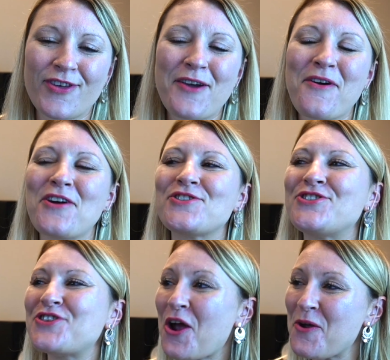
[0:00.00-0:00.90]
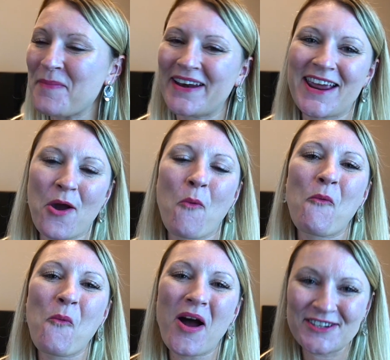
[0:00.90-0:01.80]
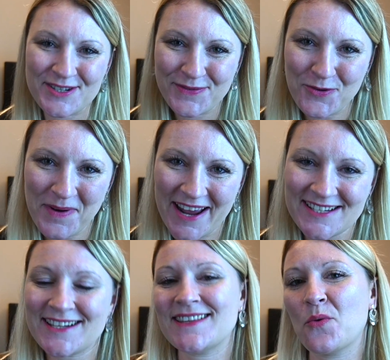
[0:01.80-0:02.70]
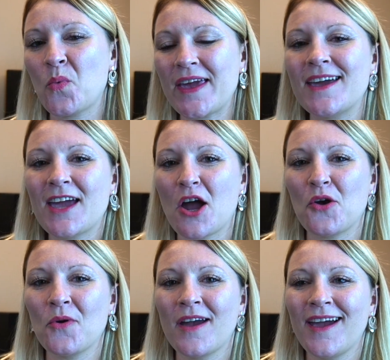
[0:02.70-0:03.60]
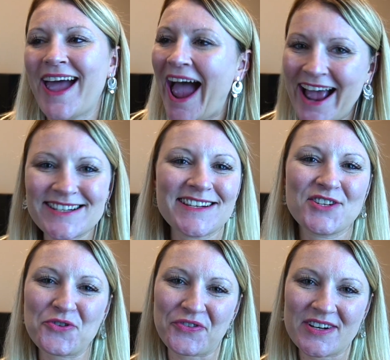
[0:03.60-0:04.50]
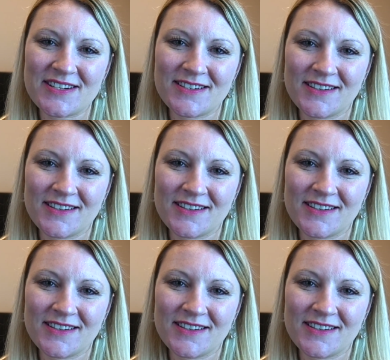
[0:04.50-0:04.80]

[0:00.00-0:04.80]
There are so many wonderful places that we can go as a tourist.